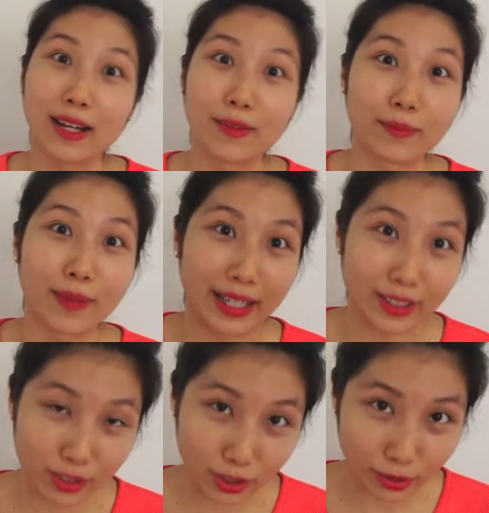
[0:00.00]
my
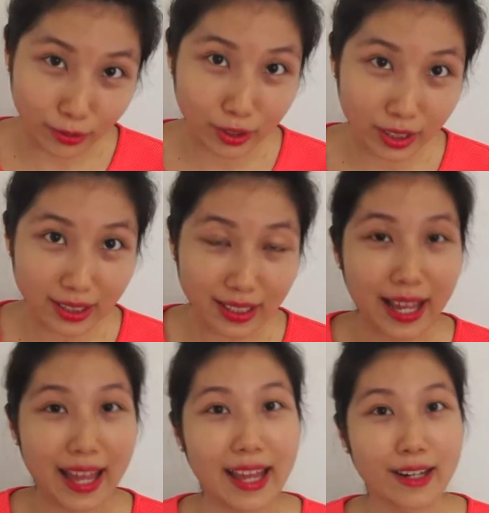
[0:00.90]
children
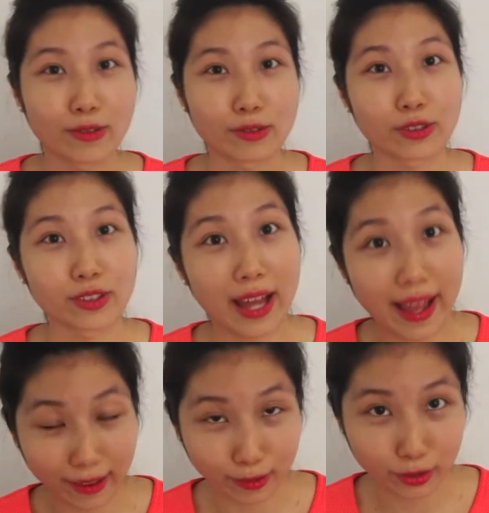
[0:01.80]
and also
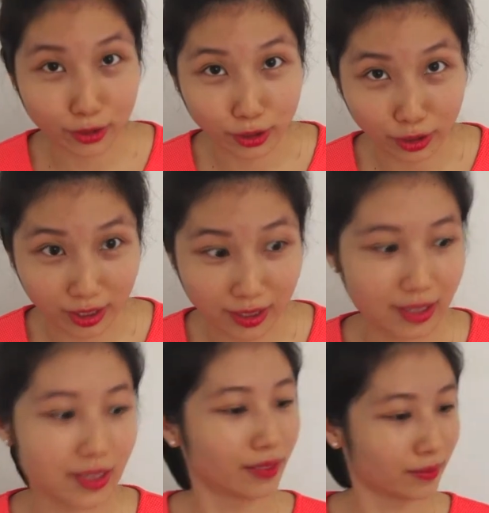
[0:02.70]
adult
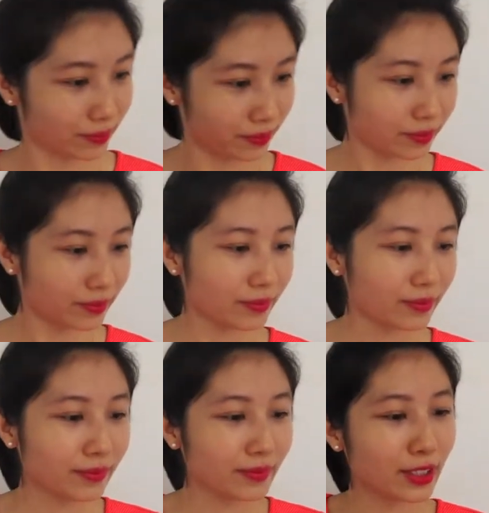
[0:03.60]
students.
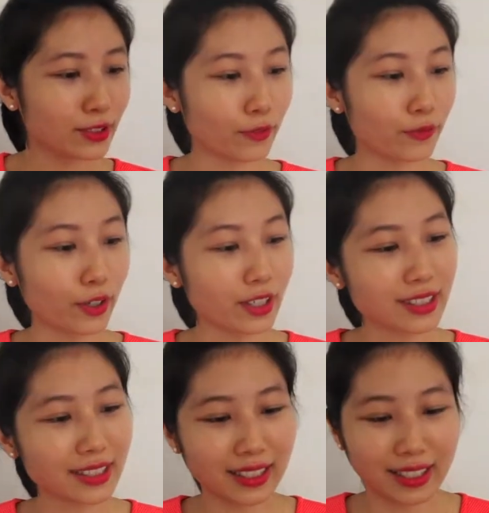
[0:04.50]
So
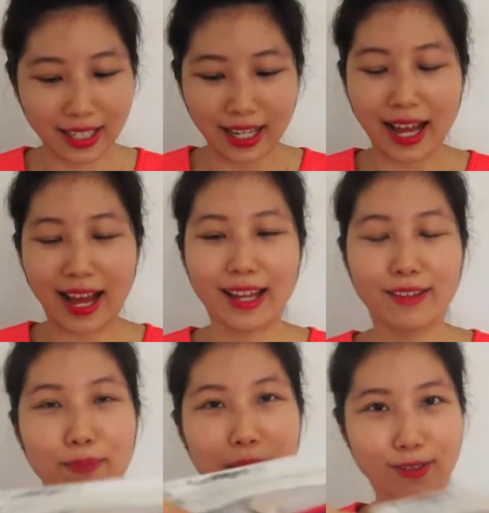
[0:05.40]
first I
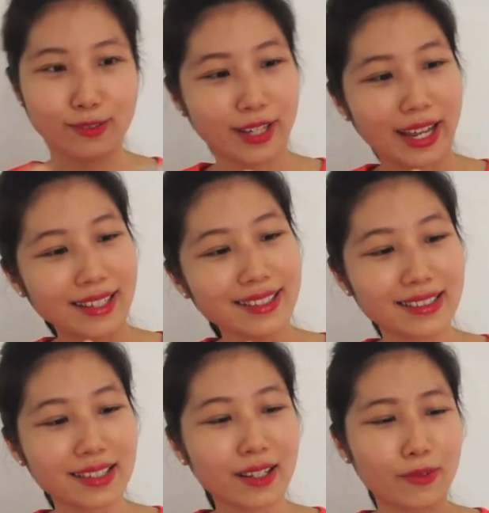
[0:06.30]
have a pencil
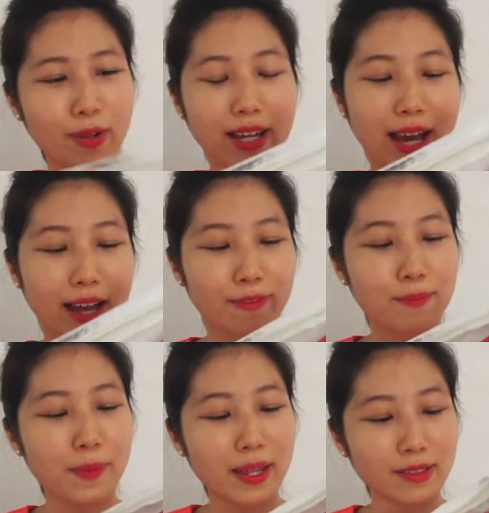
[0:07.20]
case where I
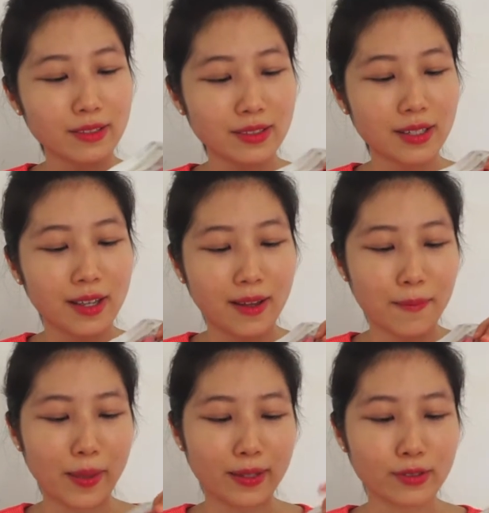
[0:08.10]
have pens,
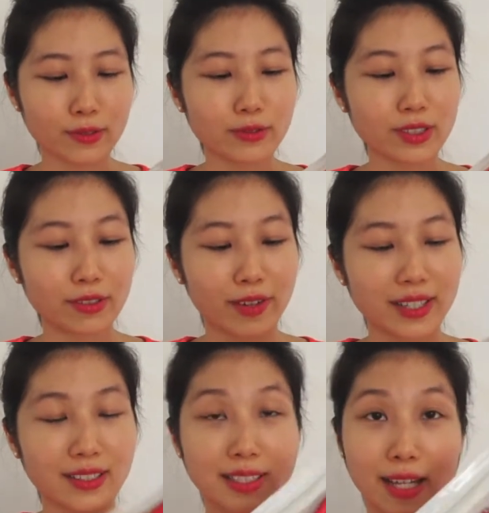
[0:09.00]
pencils,
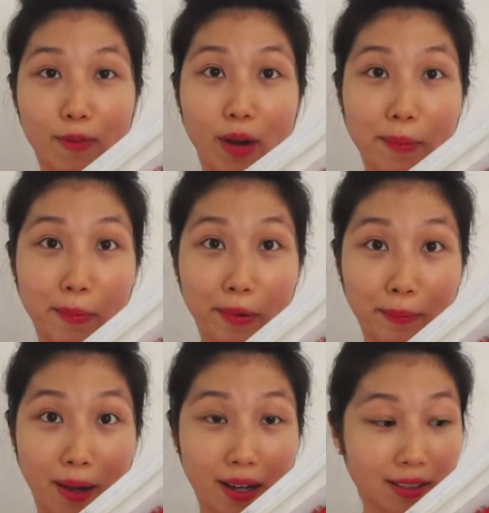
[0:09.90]
erasers and whiteboard
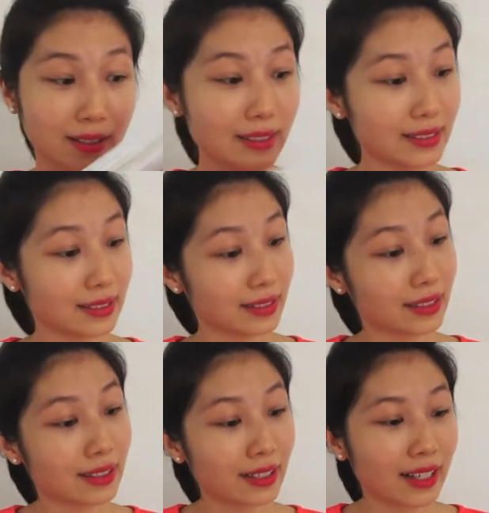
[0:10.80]
markers.
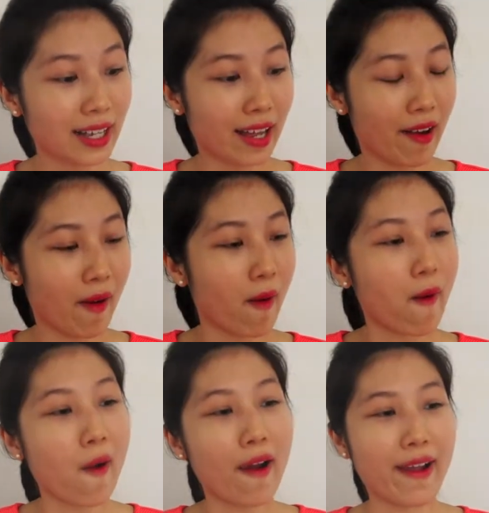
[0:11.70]

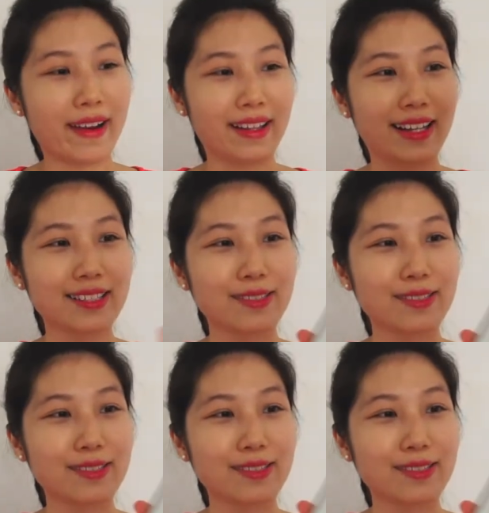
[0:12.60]
And I like to